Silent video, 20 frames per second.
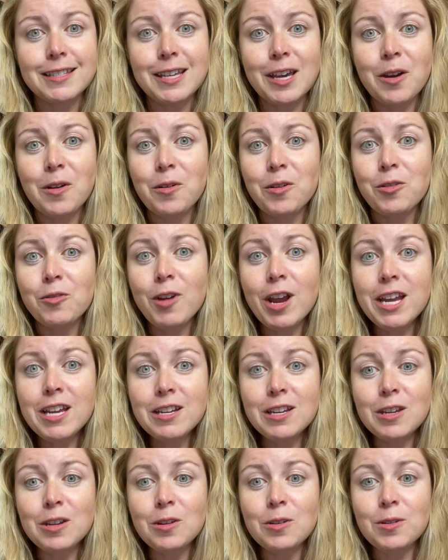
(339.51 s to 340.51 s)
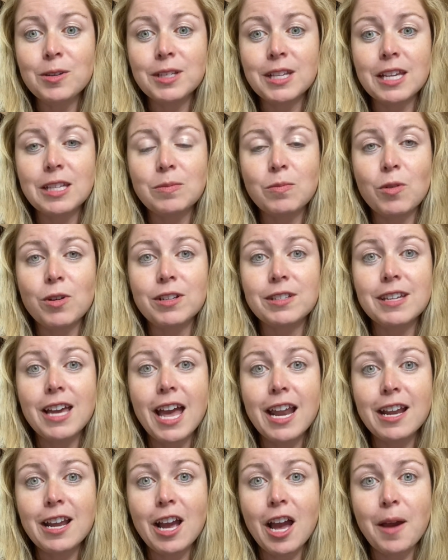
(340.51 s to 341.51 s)
So great news as more
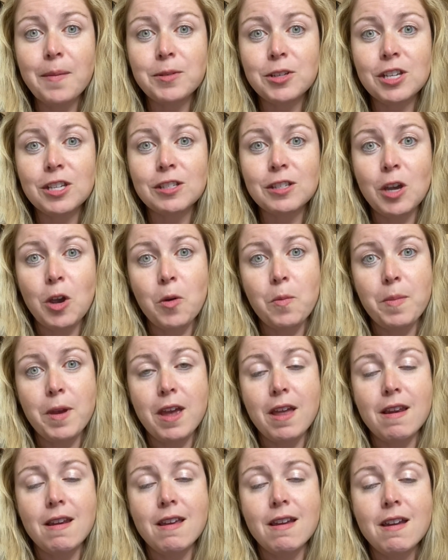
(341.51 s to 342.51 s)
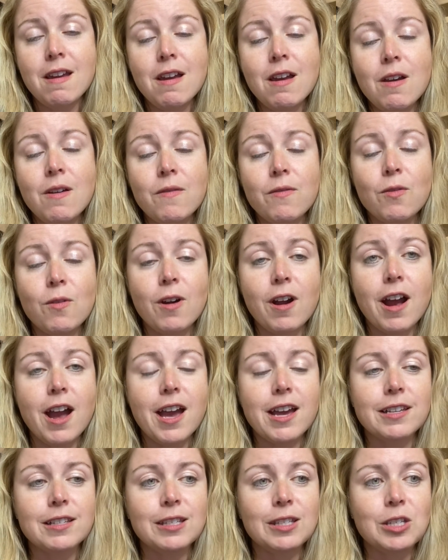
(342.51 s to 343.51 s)
dining options open for
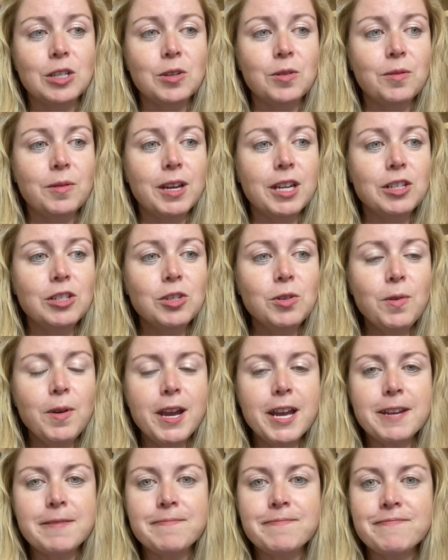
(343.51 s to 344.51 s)
us to enjoy.